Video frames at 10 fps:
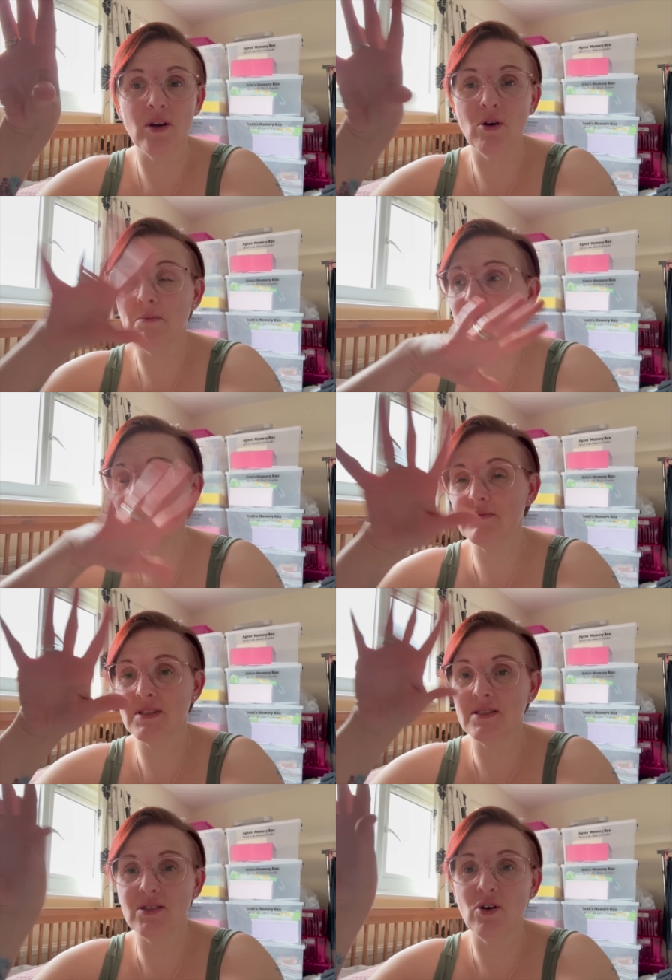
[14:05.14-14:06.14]
a lot
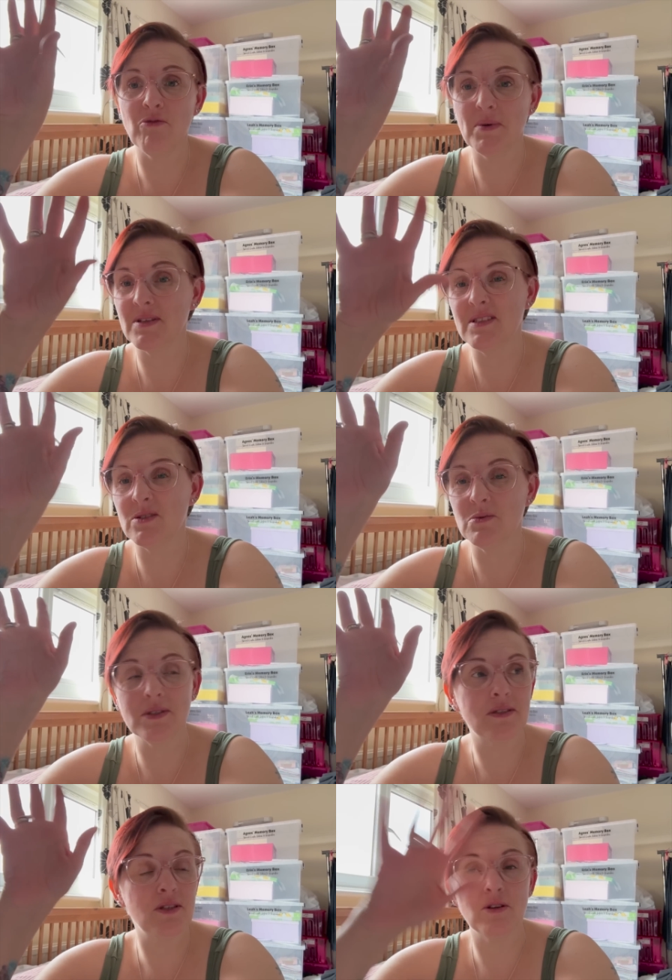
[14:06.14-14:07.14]
dust it off because it's
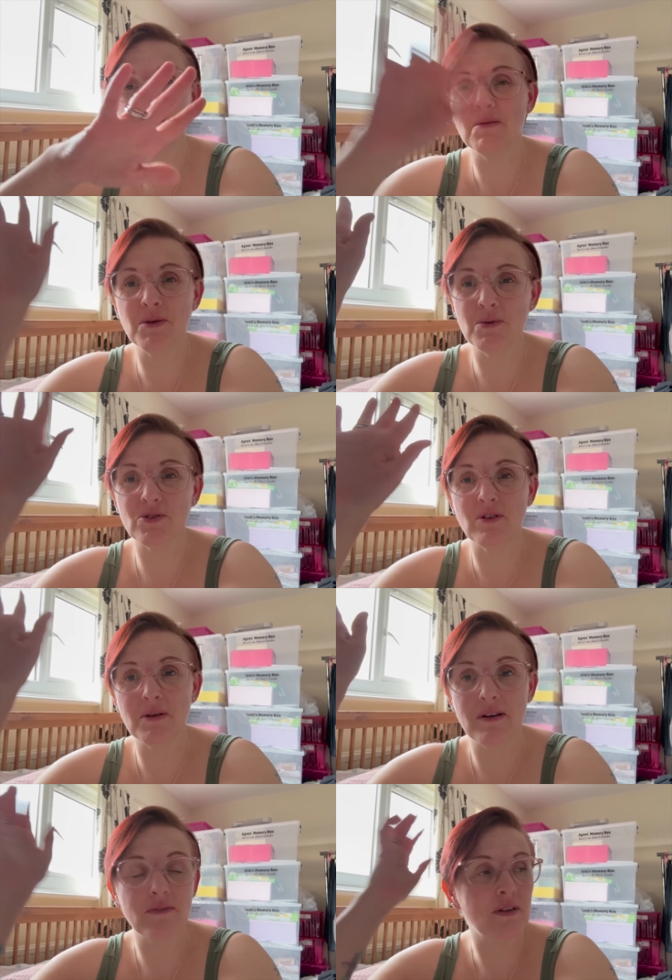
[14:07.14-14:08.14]
always you know the computer screen
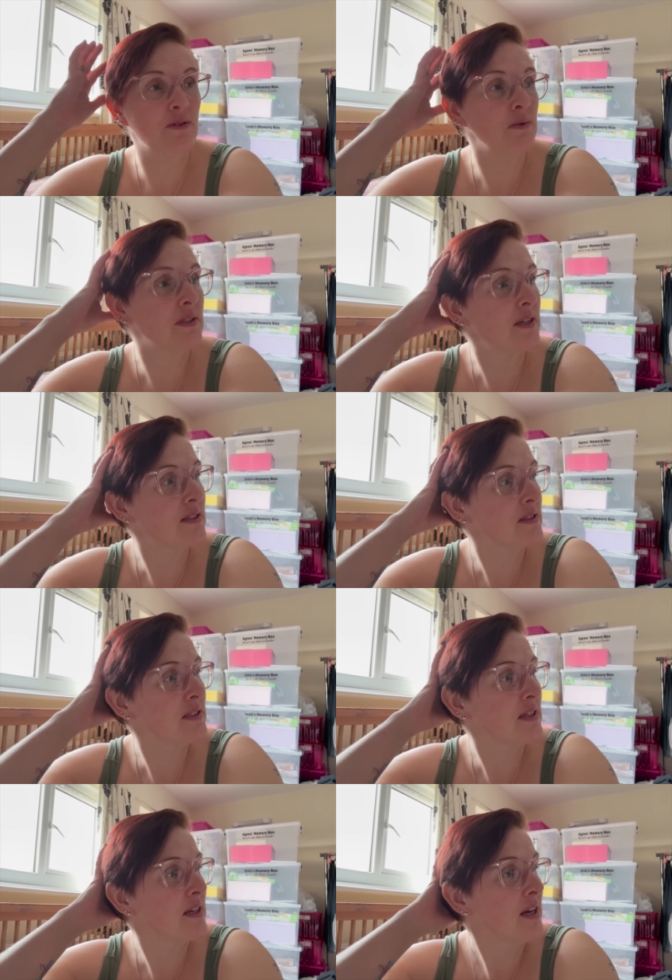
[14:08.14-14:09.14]
and everything's always getting
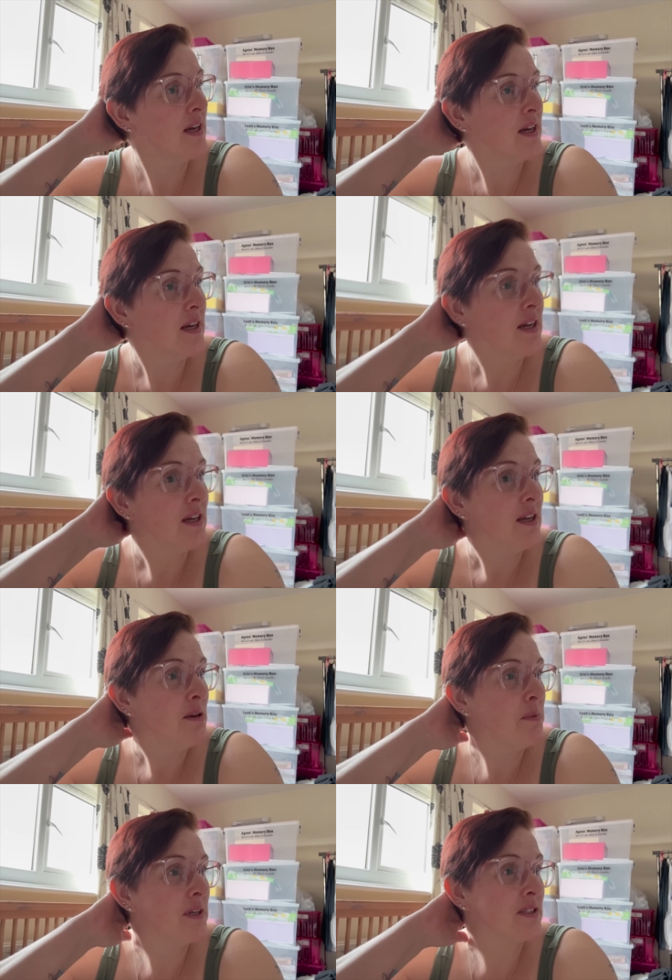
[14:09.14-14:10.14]
dusty
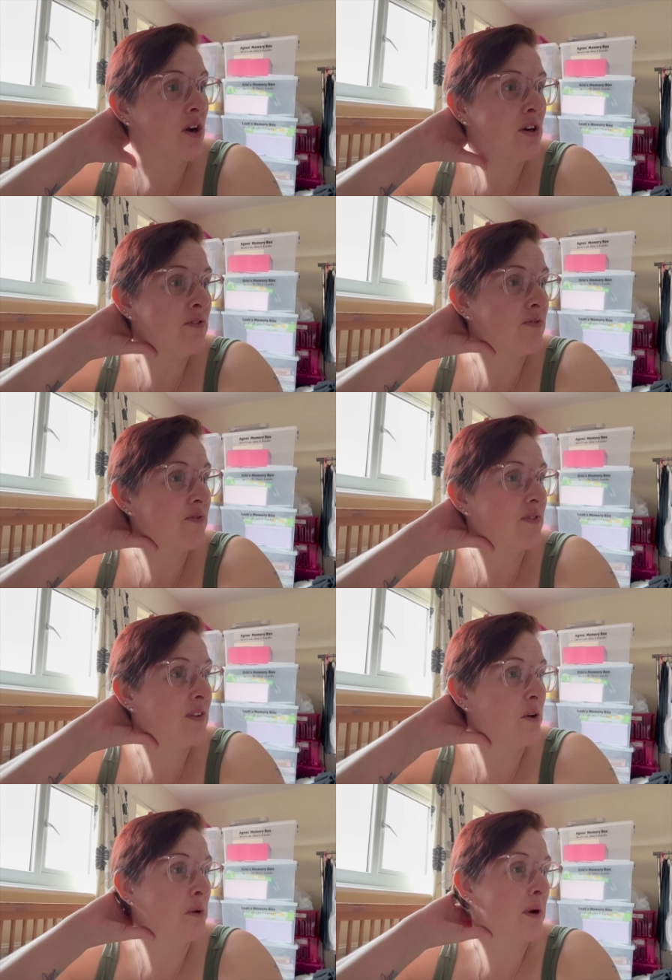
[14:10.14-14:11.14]
but it's kind of
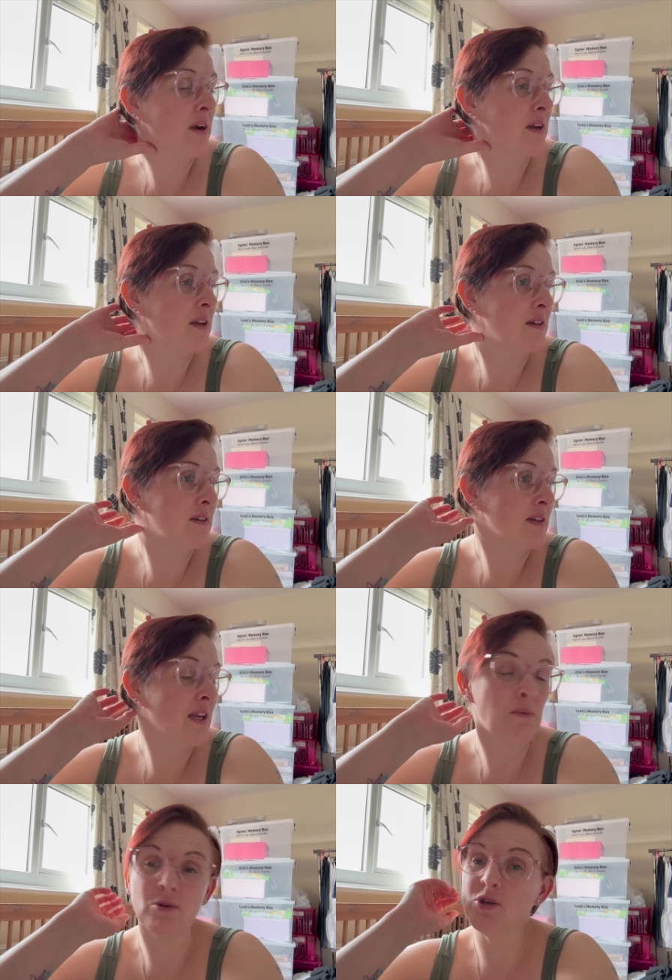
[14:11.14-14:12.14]
the only way i can
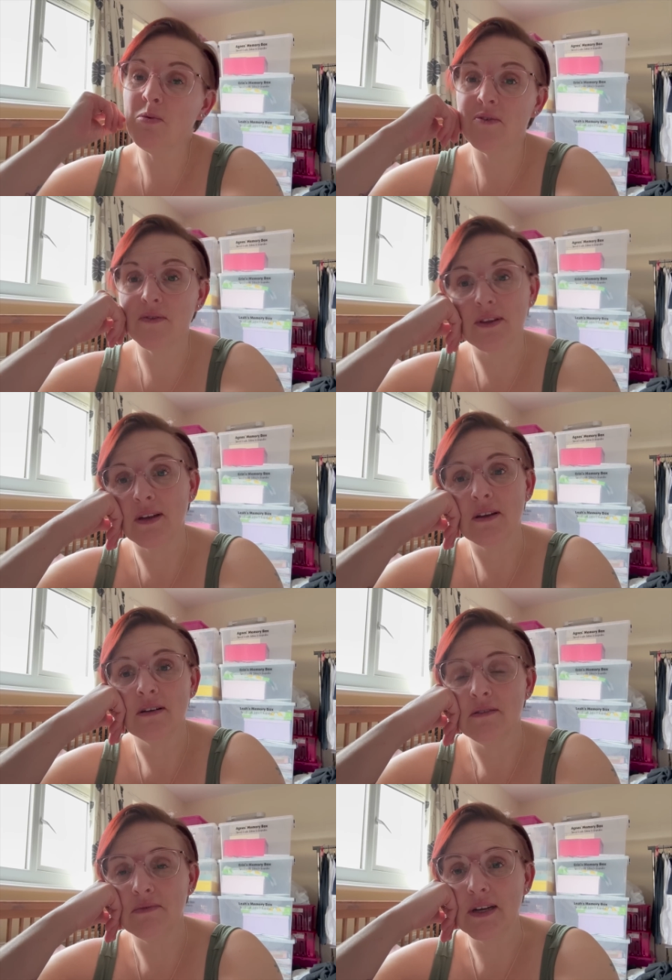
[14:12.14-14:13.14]
keep on top of everything
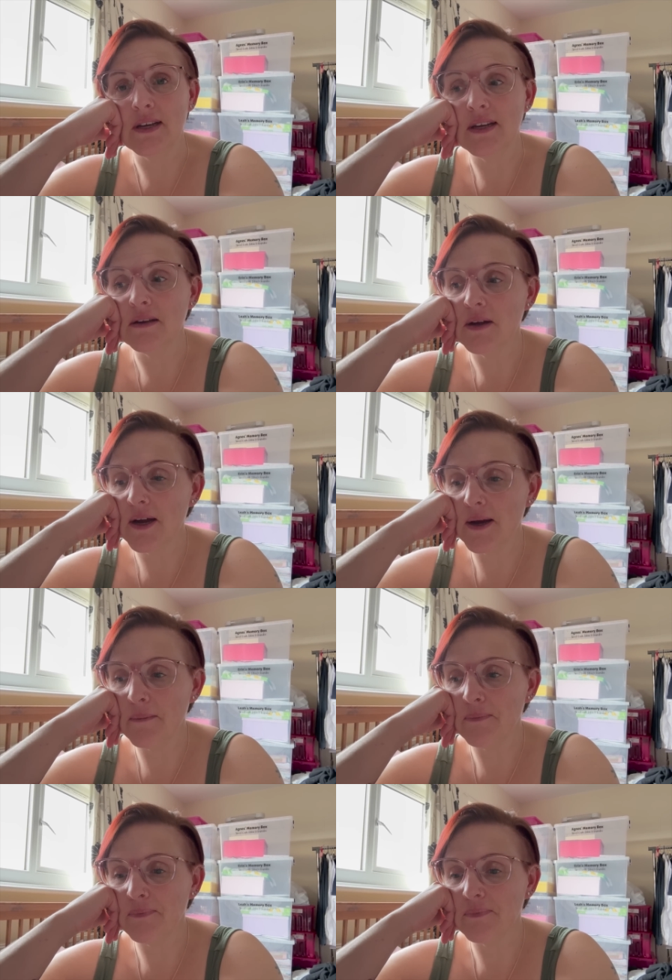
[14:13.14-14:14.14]
really
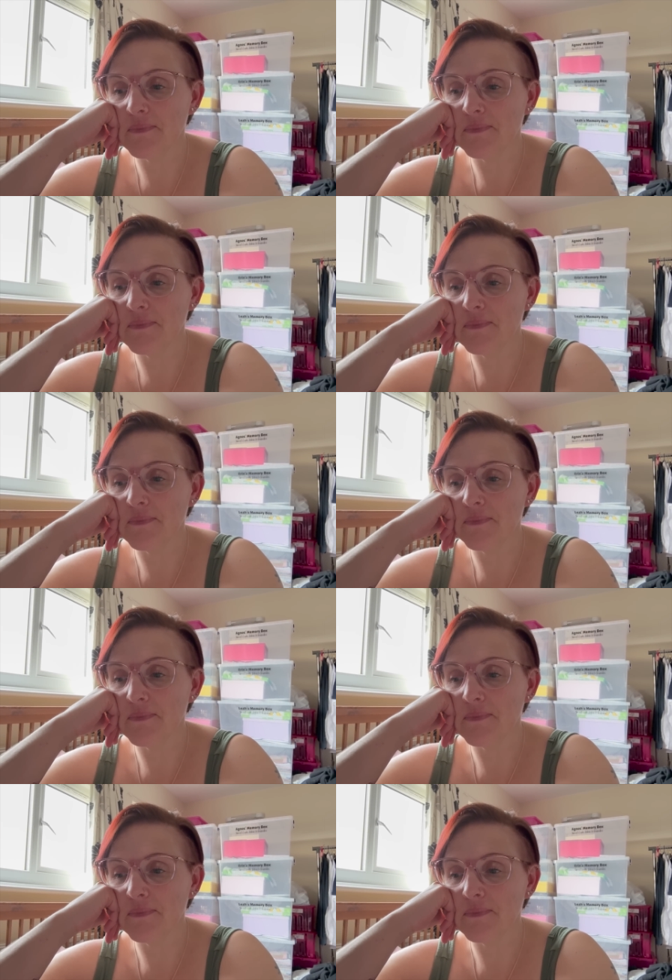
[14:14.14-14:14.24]
um